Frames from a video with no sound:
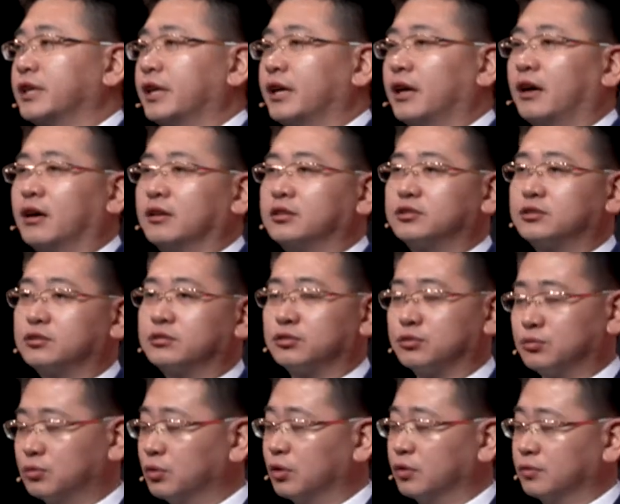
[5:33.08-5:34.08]
their
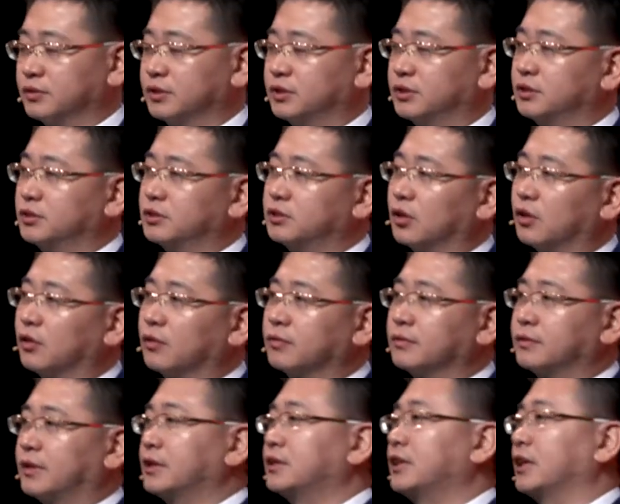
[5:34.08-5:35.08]
schools. So
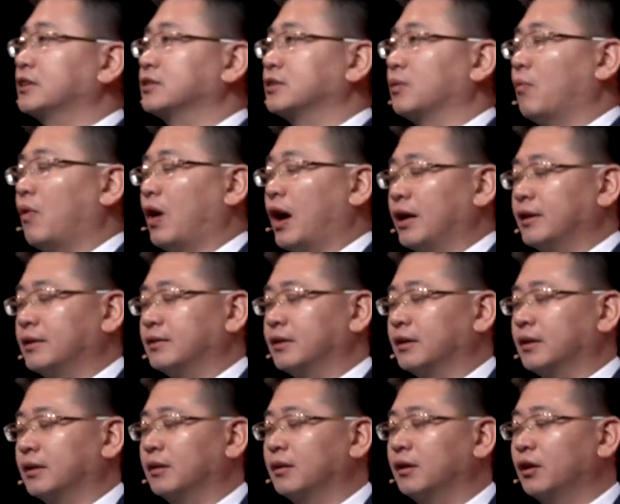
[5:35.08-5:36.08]
this is why
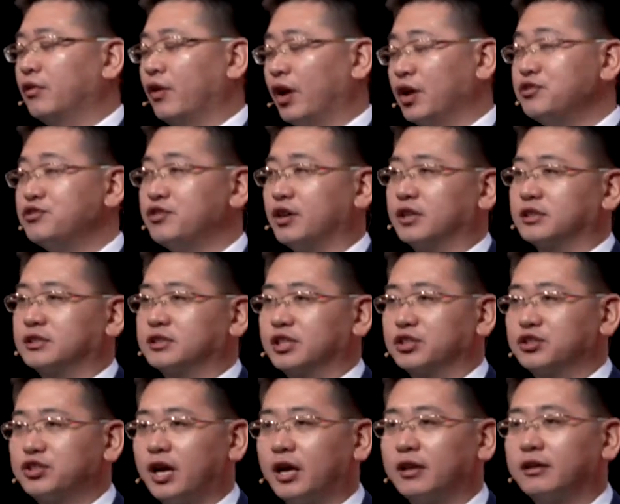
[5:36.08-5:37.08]
the ranges
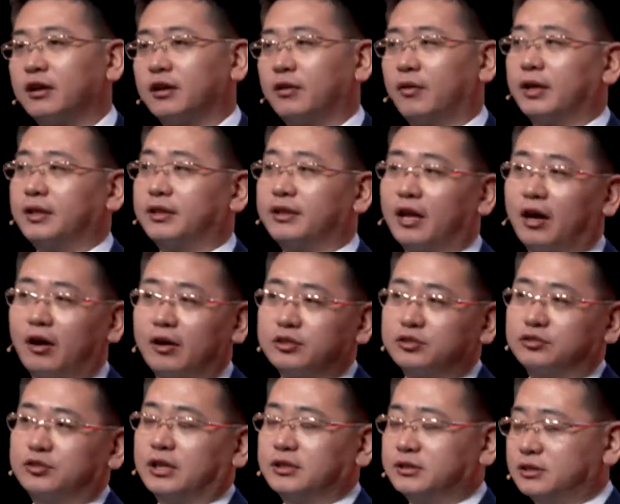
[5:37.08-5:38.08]
in China right now
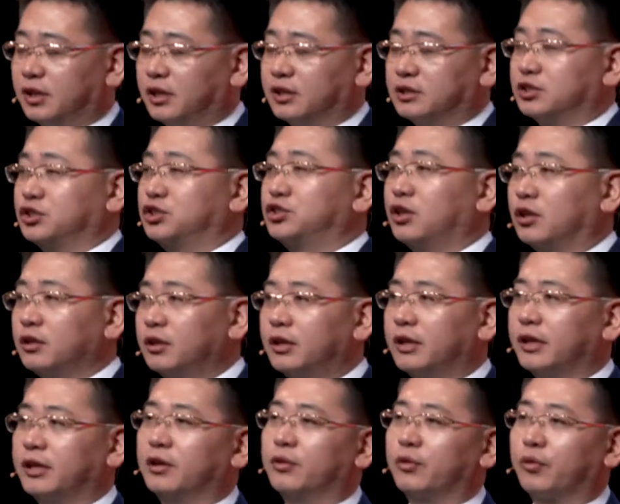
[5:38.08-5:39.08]
is just a
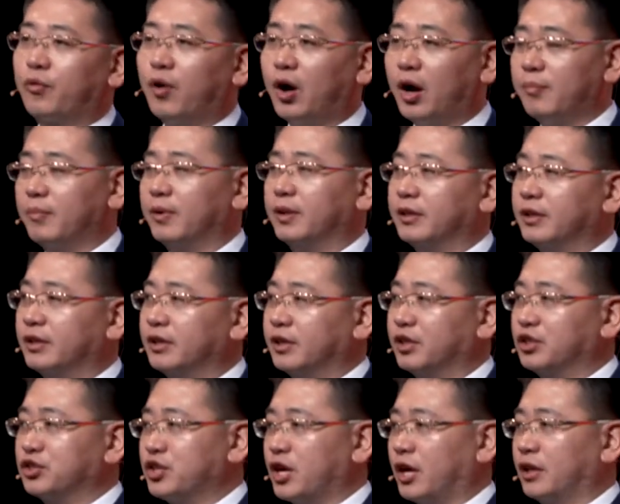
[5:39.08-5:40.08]
shortly requirement
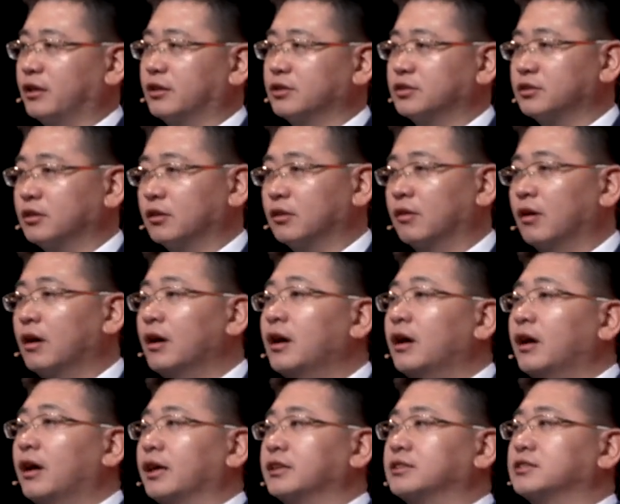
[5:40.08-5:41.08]
in China. So
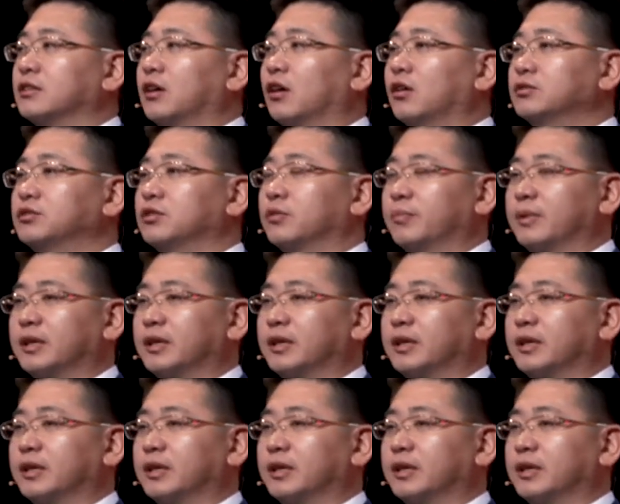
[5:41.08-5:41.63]
it also